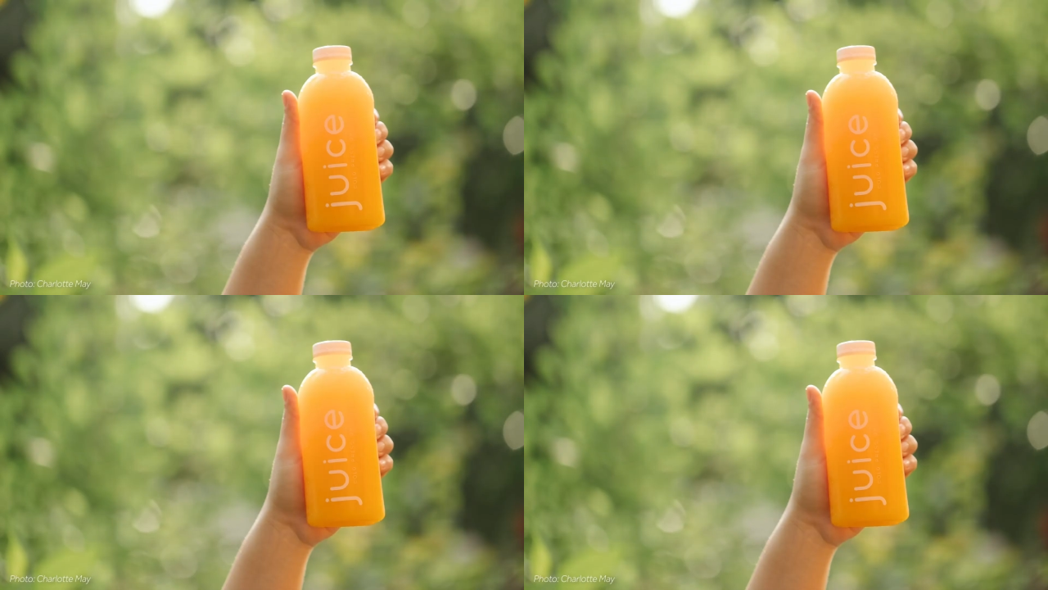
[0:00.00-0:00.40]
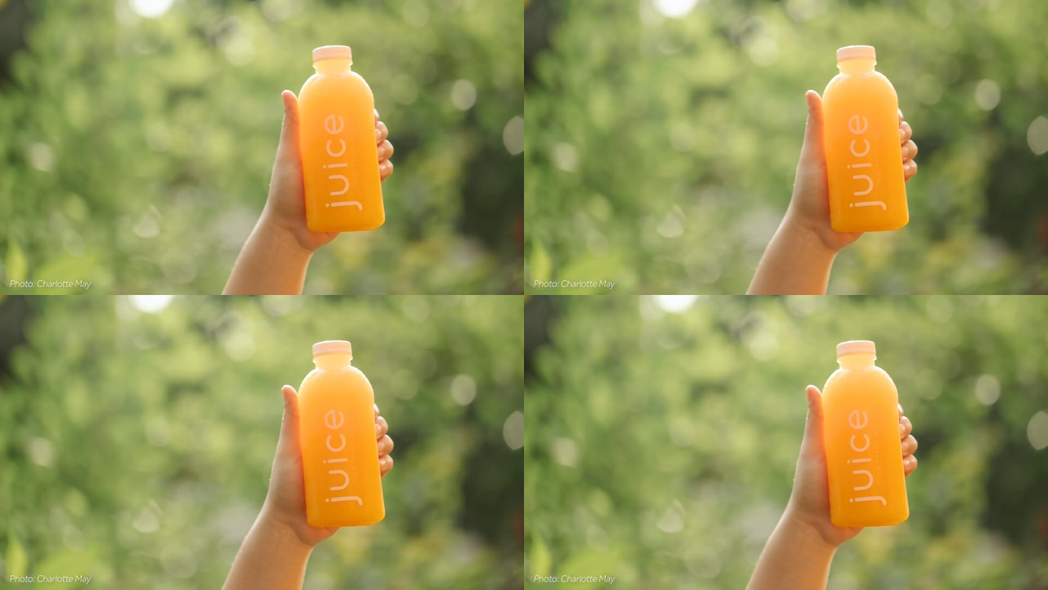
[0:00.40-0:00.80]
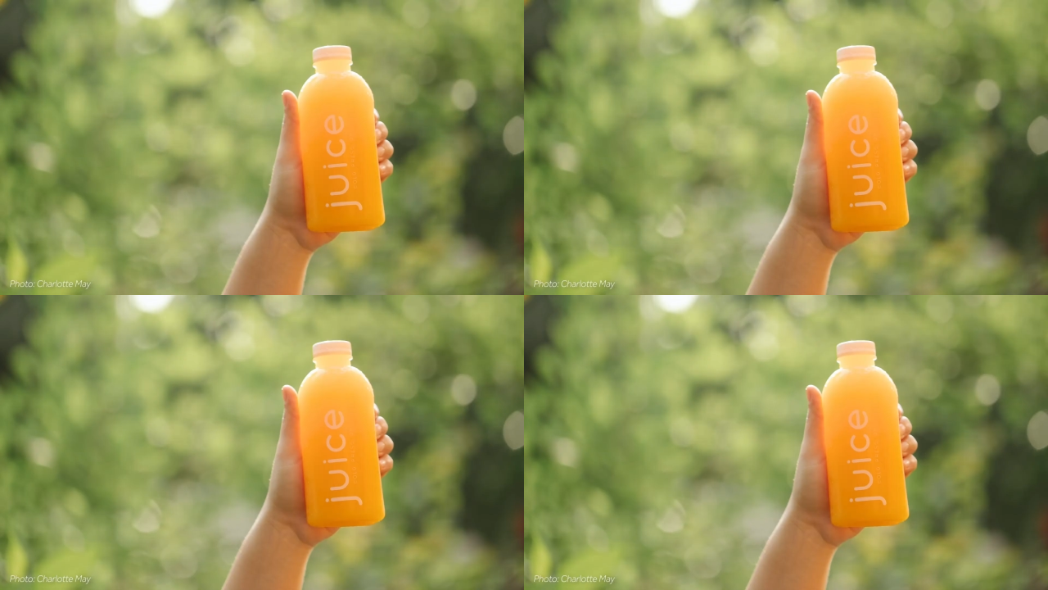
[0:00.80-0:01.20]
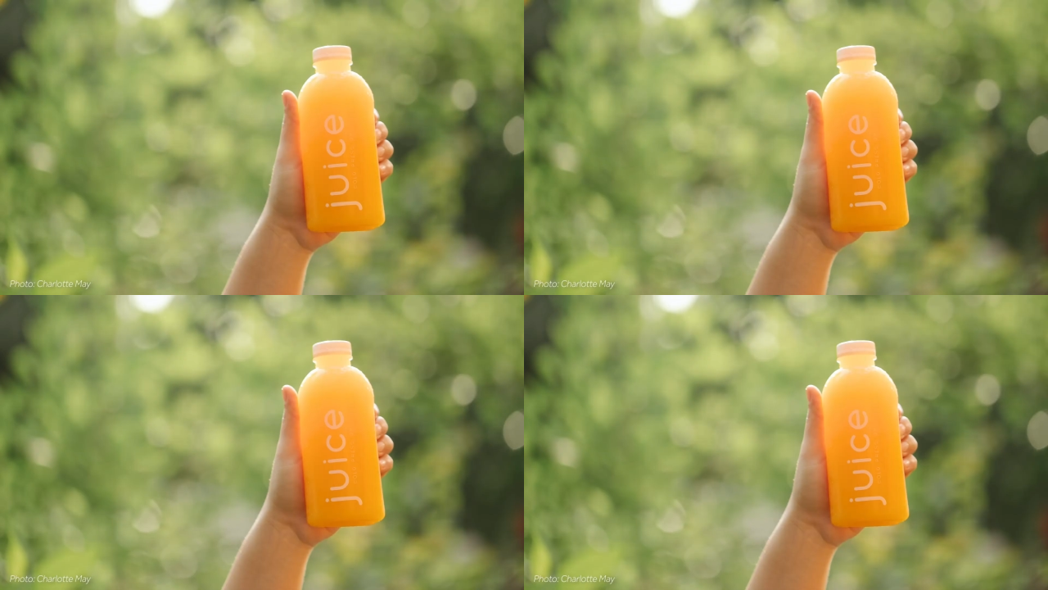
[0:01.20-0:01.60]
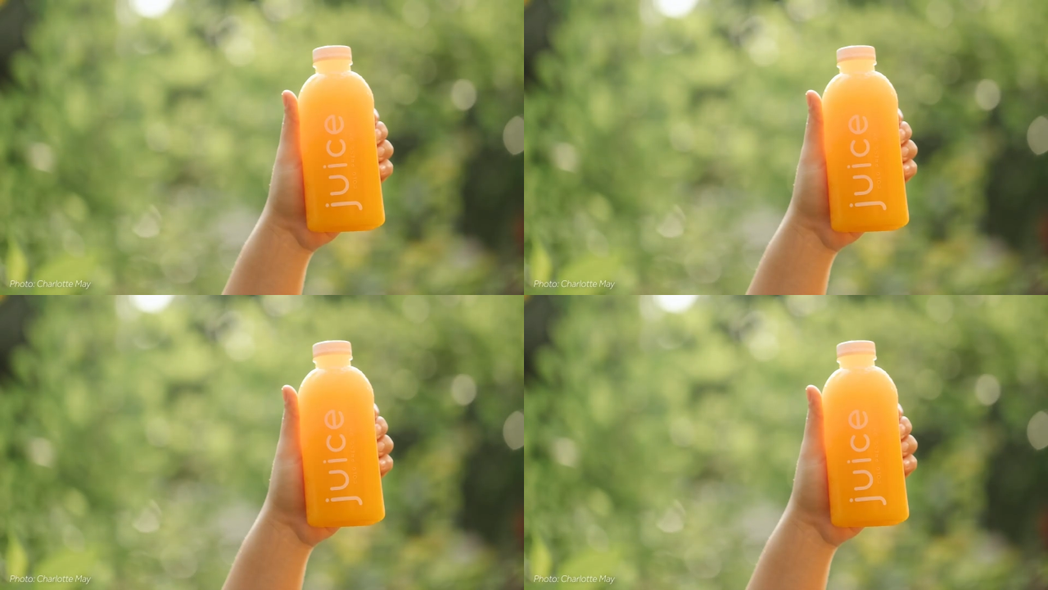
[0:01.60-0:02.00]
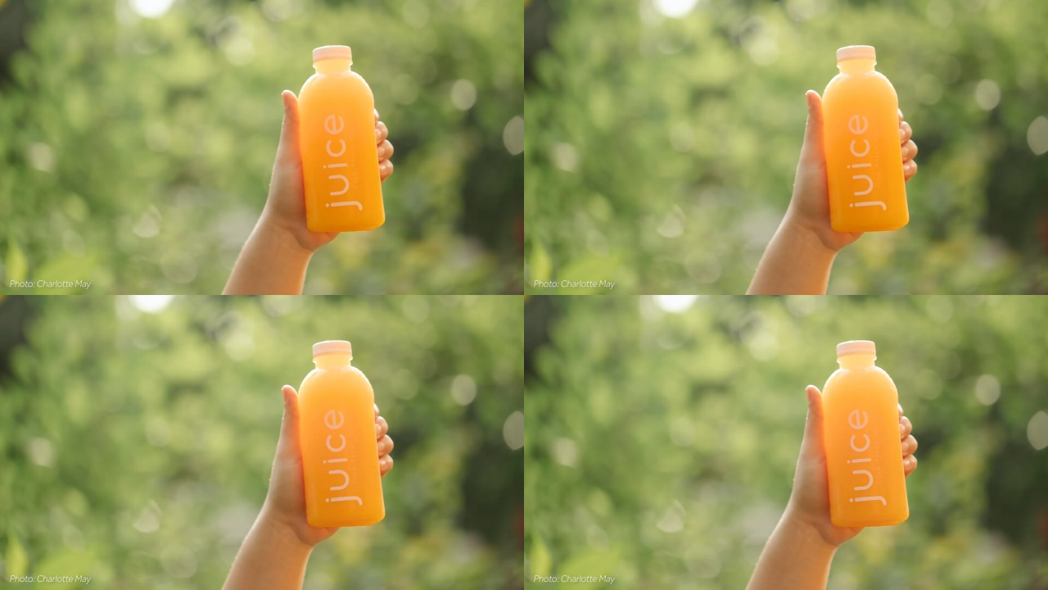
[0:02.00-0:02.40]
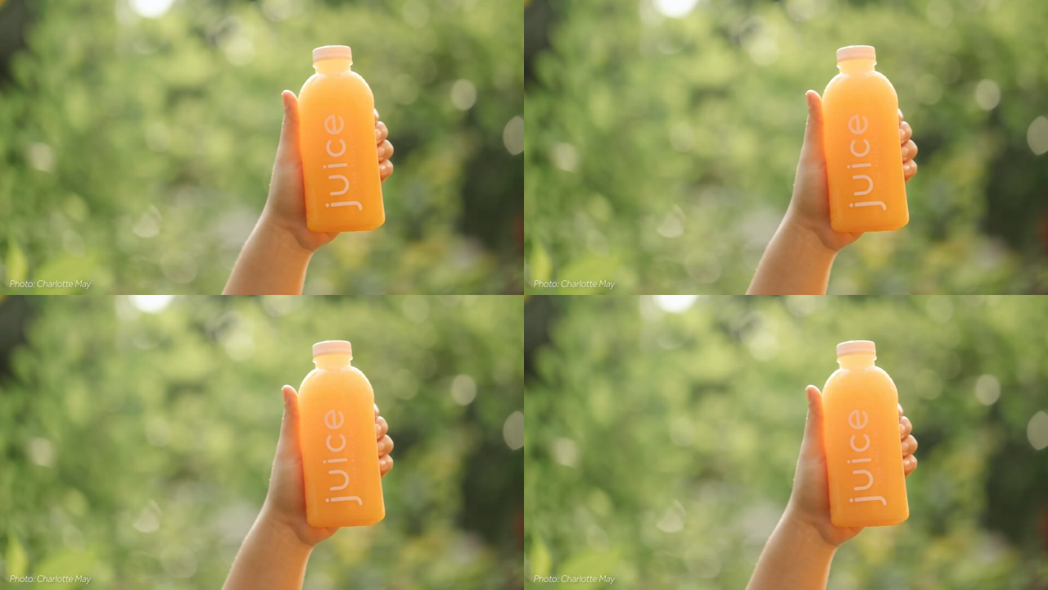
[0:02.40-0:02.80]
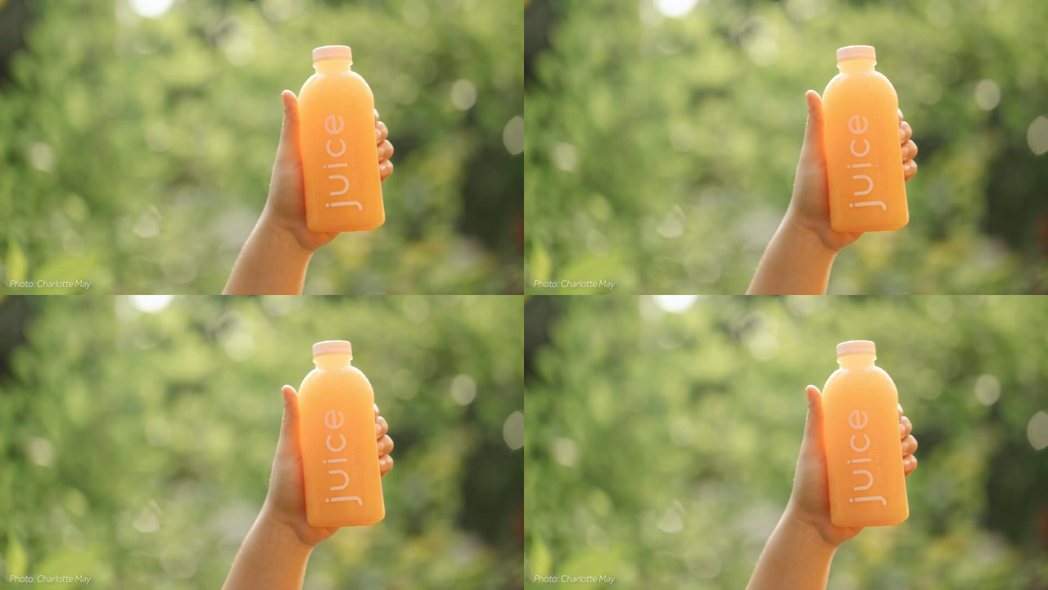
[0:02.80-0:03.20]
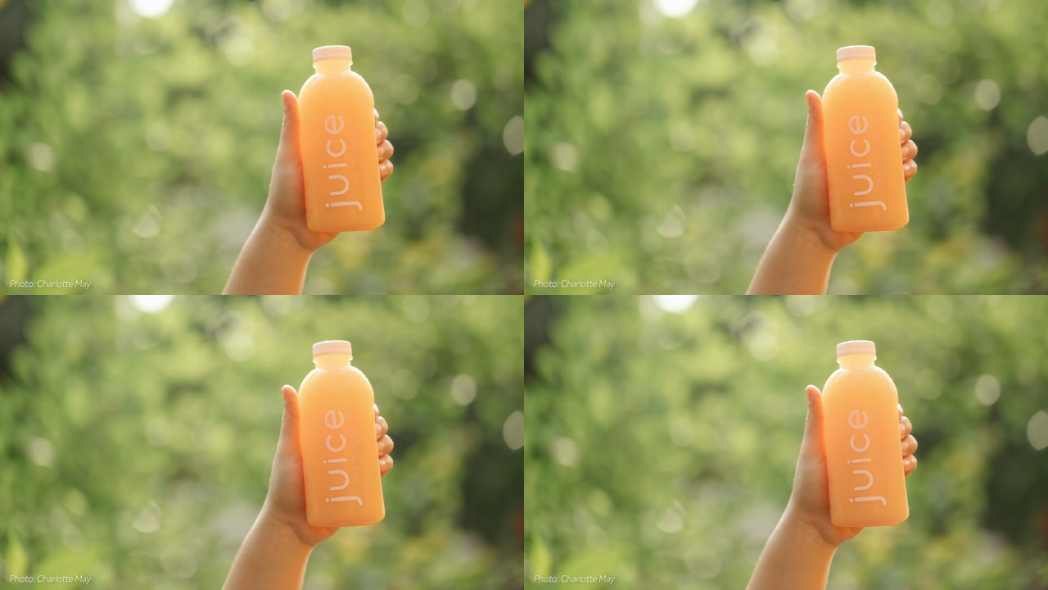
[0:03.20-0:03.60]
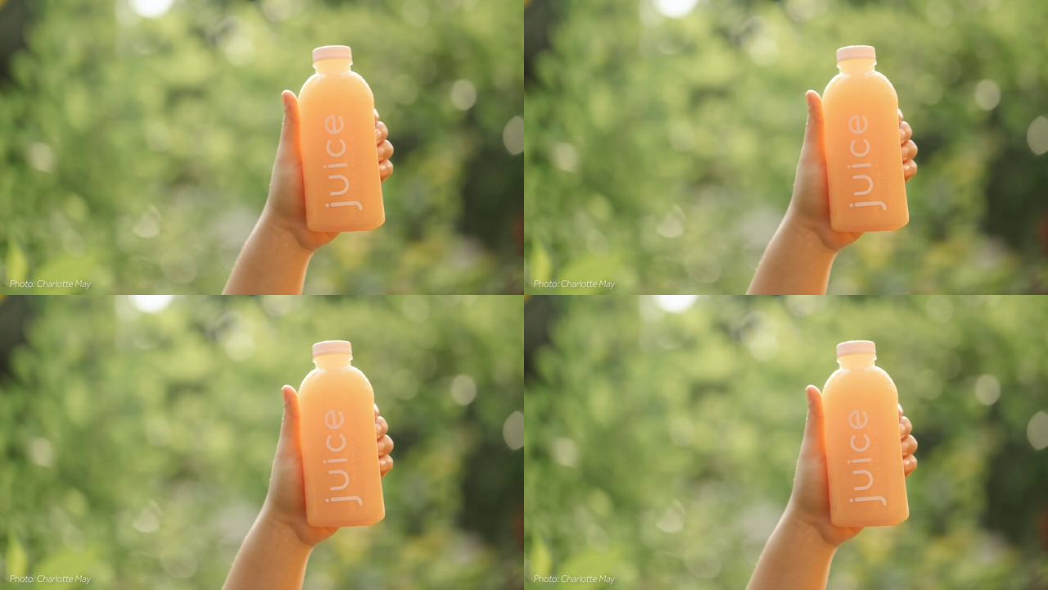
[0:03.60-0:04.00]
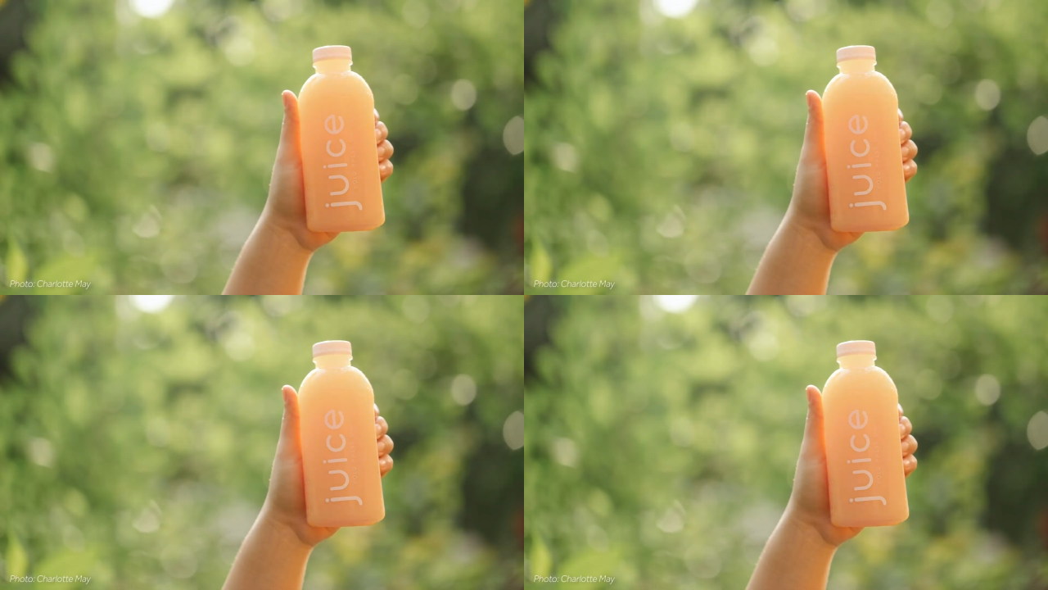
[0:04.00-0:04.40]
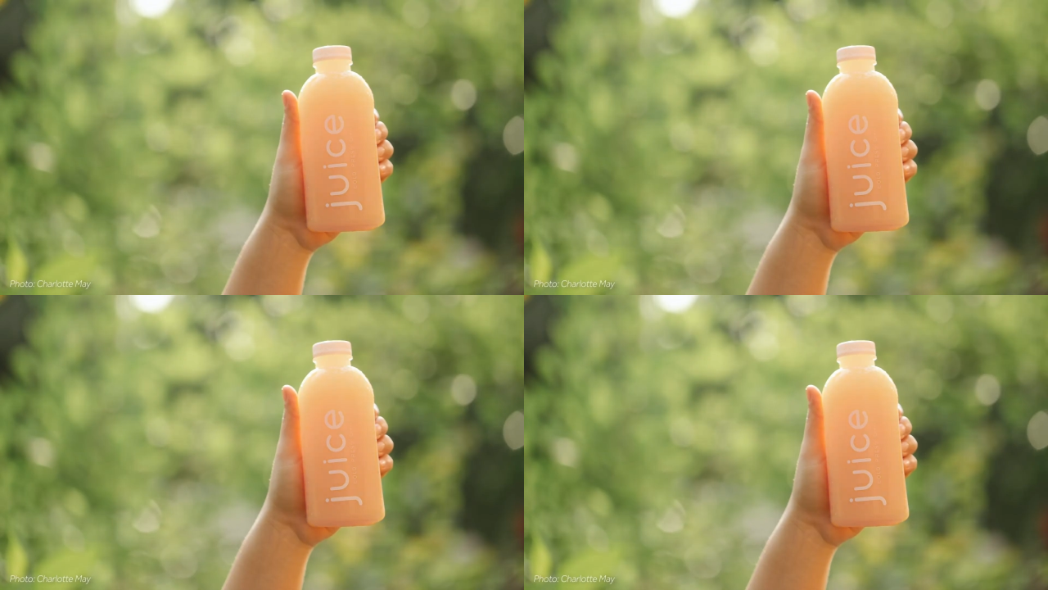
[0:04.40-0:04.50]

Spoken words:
Nobody's mouth can be seen.